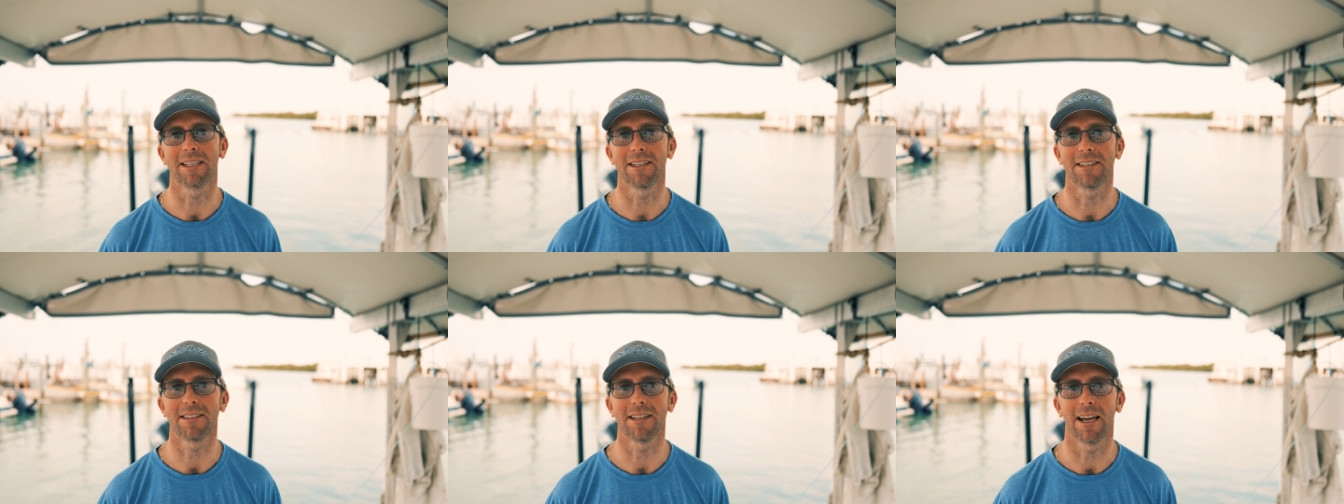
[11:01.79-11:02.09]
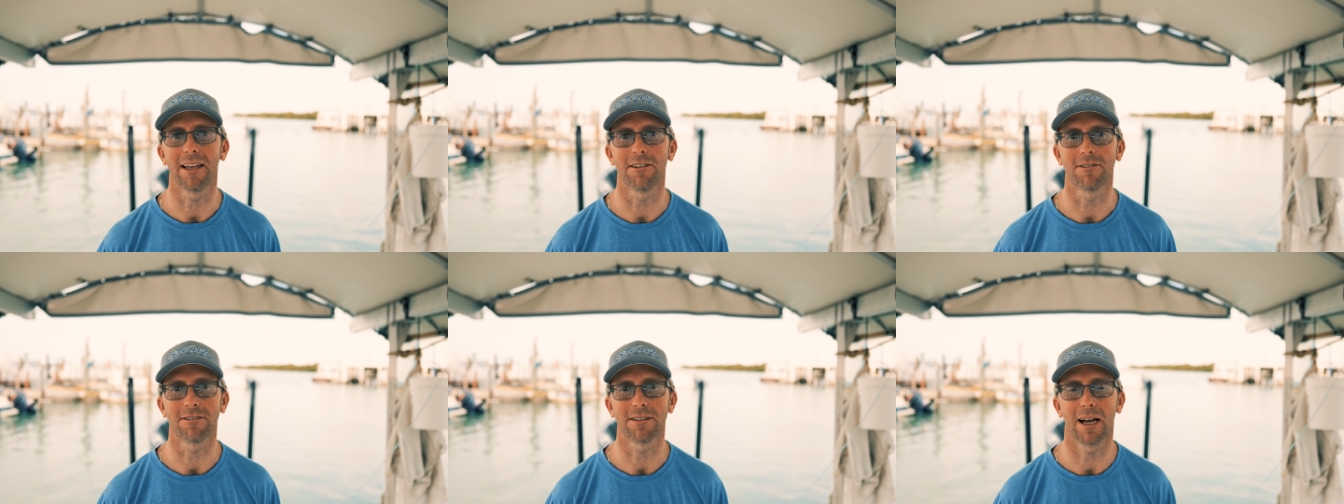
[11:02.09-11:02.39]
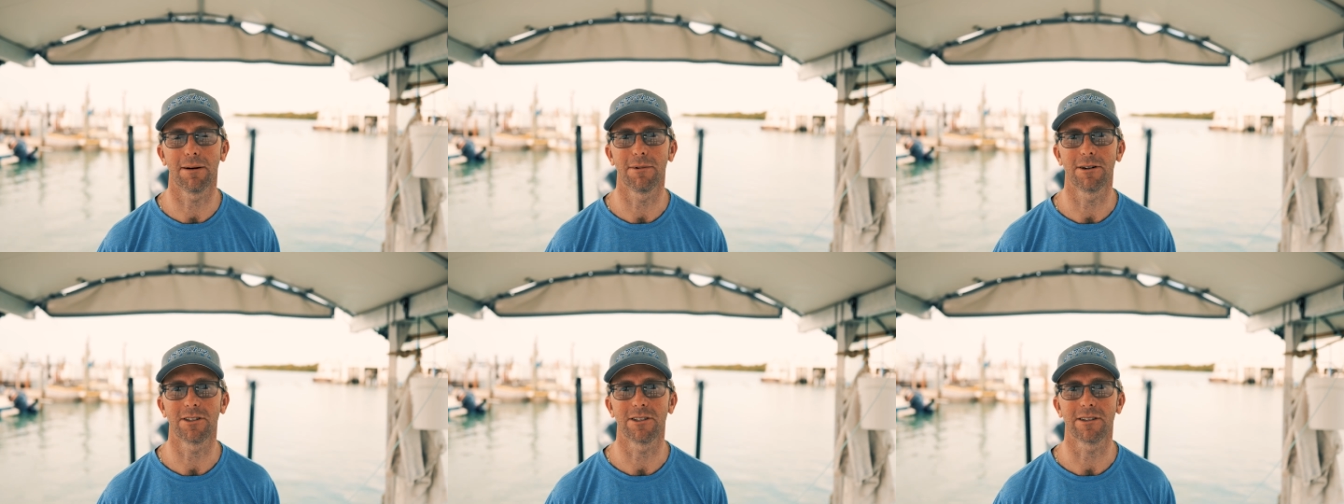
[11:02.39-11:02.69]
you say? There's
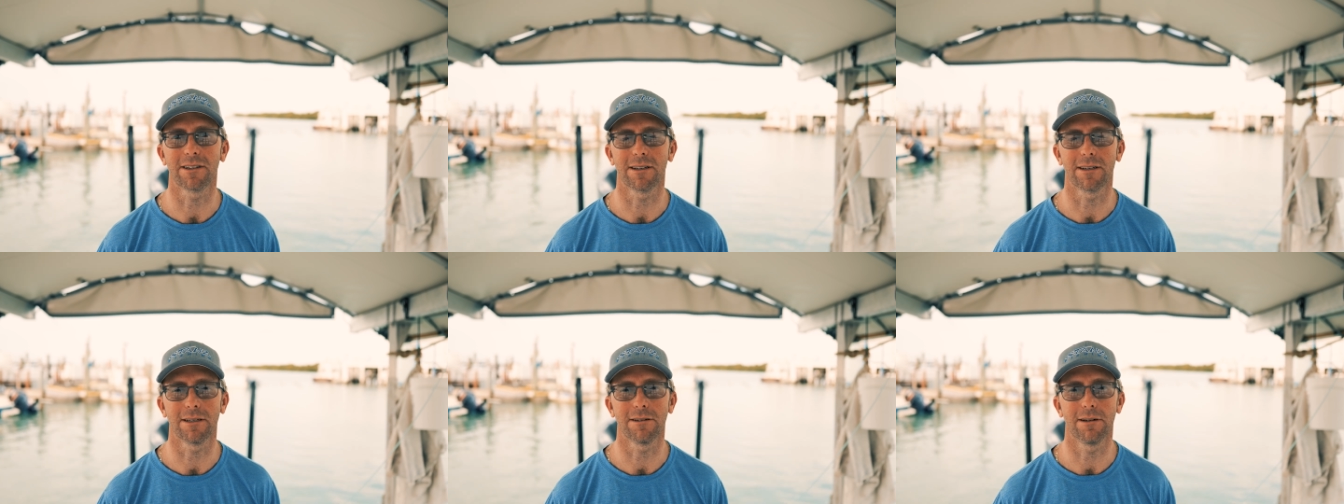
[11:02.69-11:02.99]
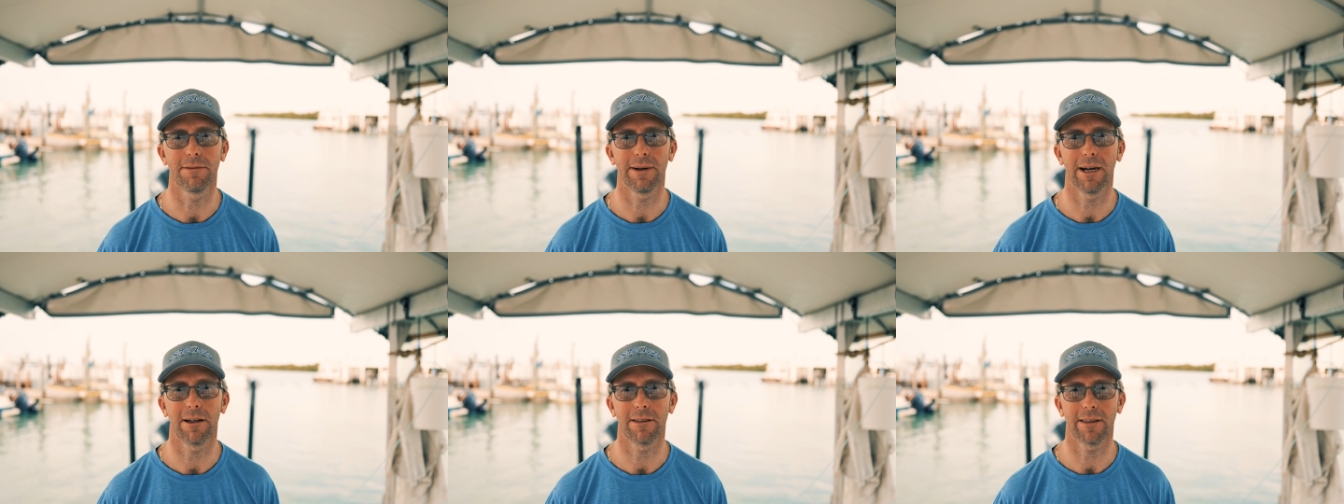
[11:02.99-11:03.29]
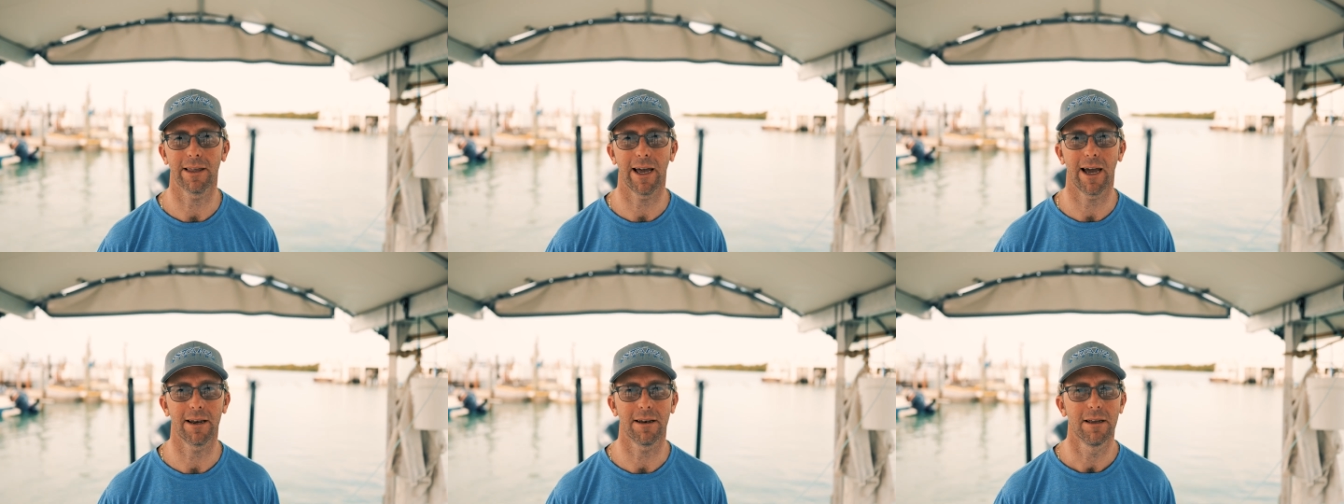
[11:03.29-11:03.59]
not much you can do about
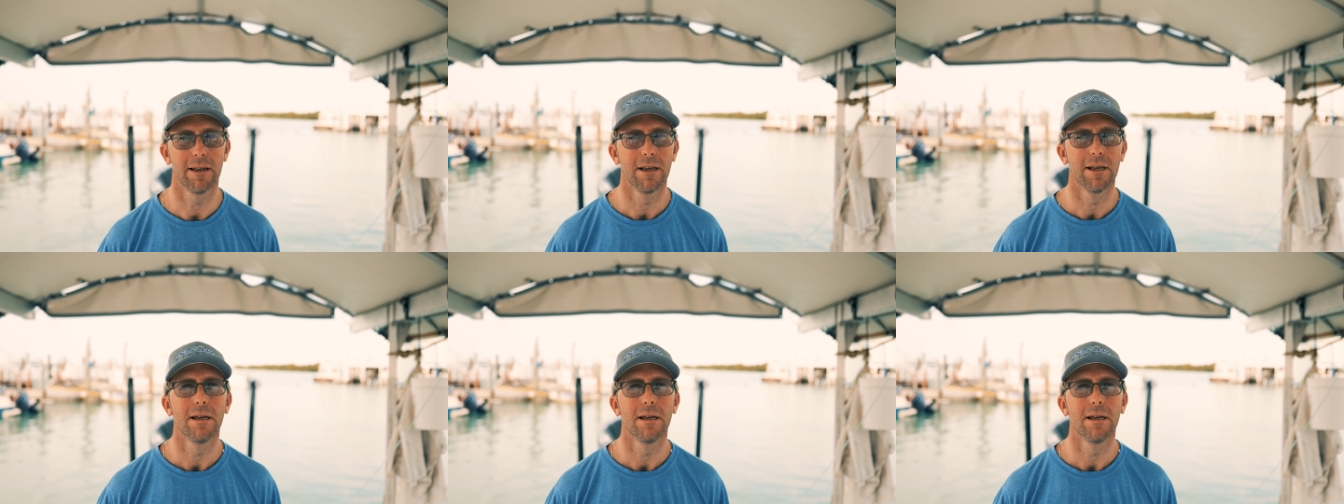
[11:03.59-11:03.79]
that.